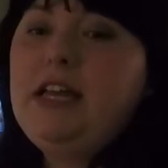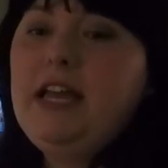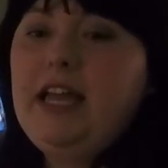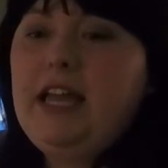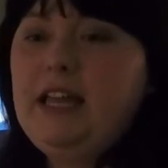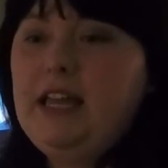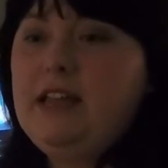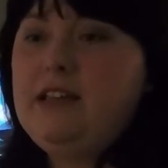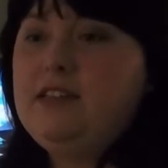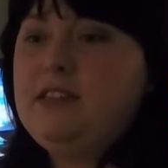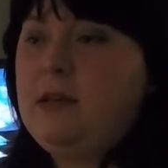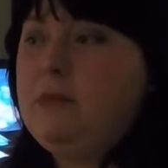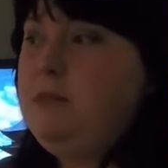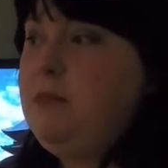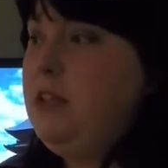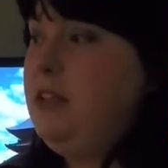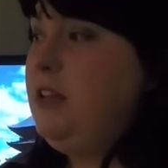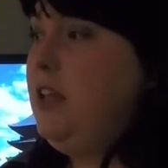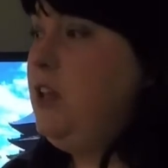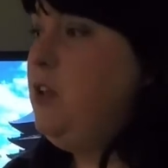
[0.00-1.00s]
it is
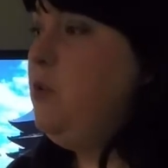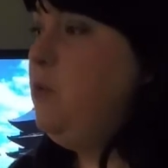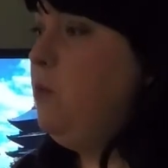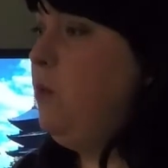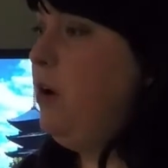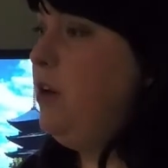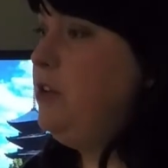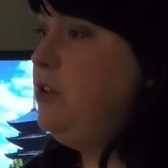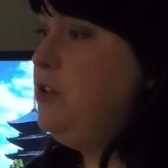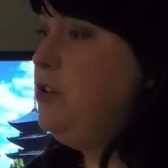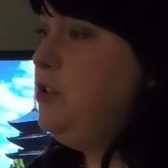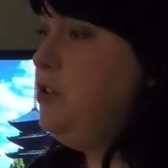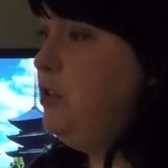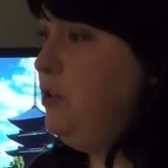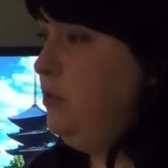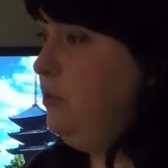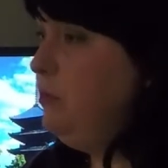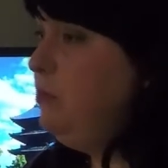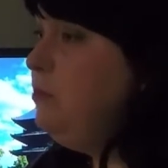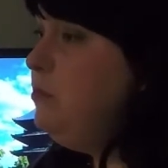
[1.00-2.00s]
something that you want
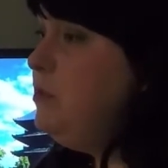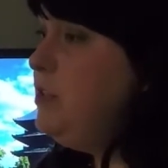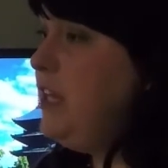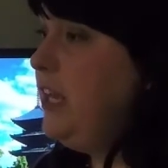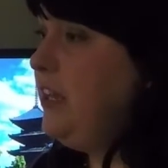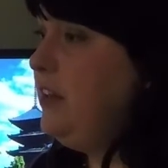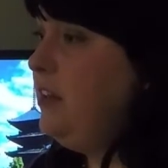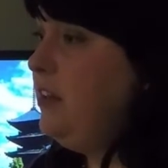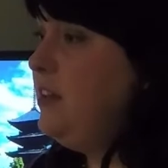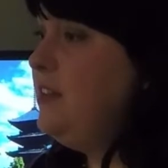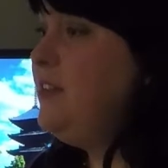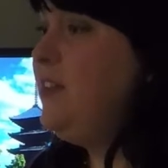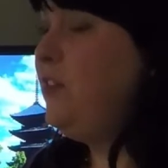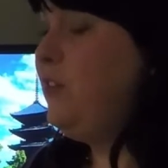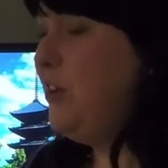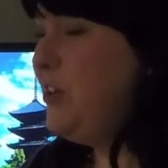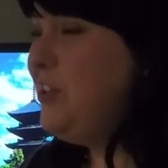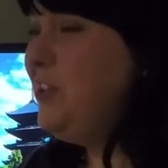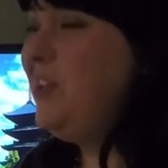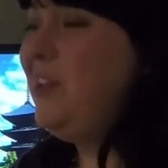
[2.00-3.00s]
to take into
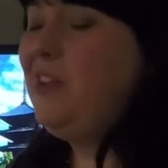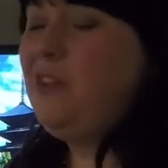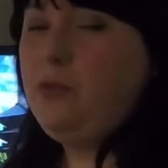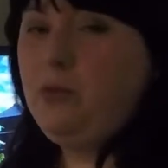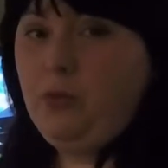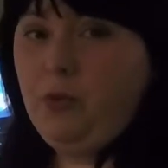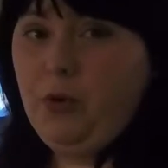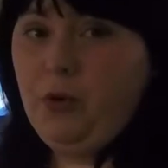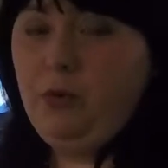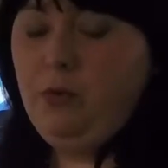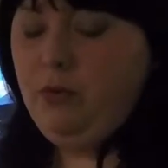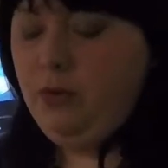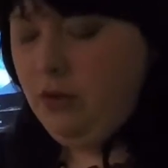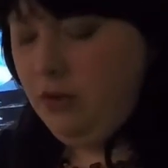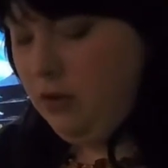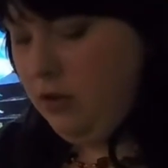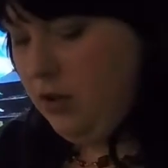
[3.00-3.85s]
consideration that it's rude.